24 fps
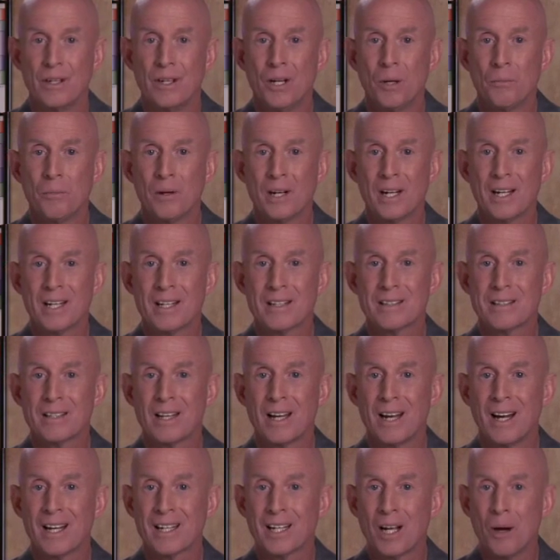But it is
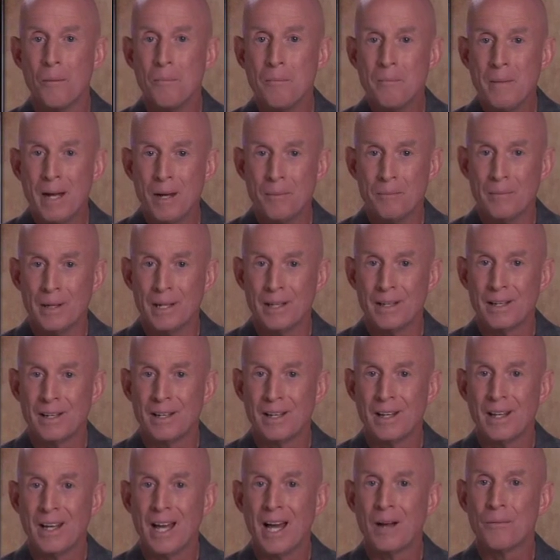a commitment
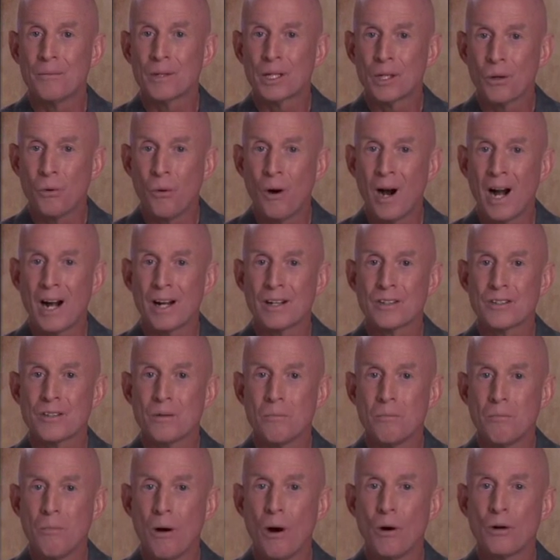and requires the
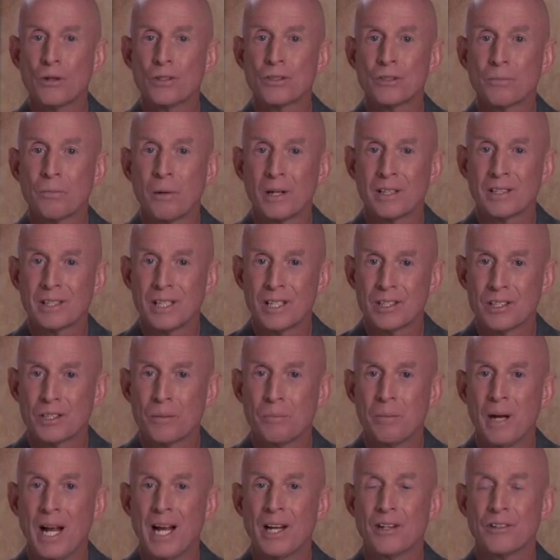most
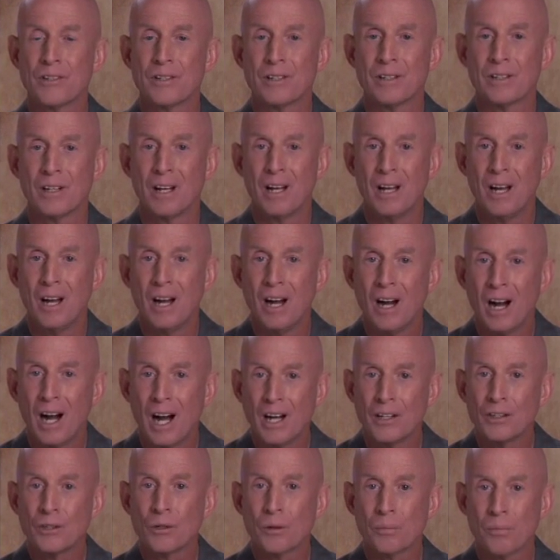participation
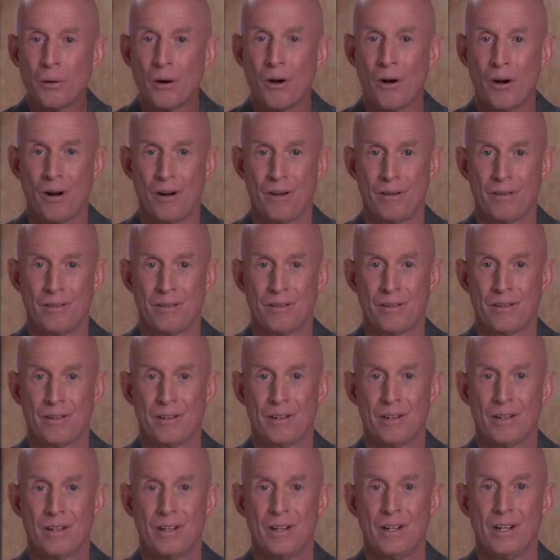on your part.
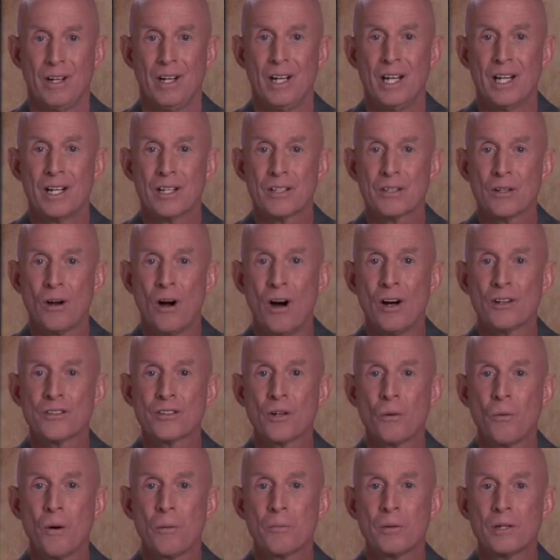It is
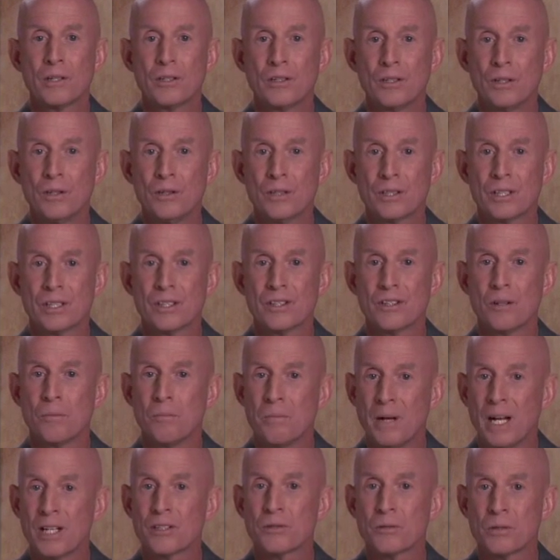also what produces the
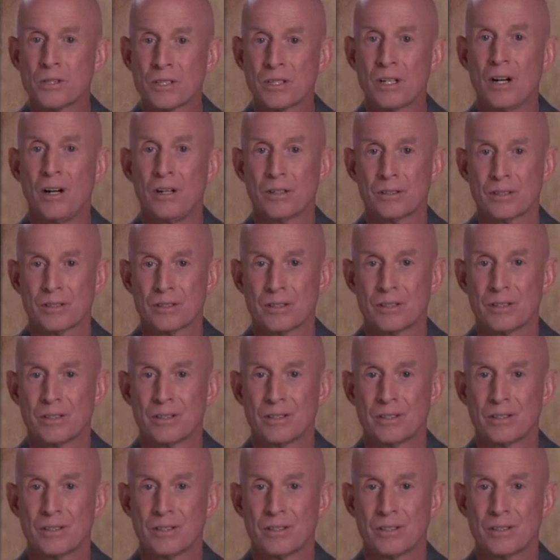best results.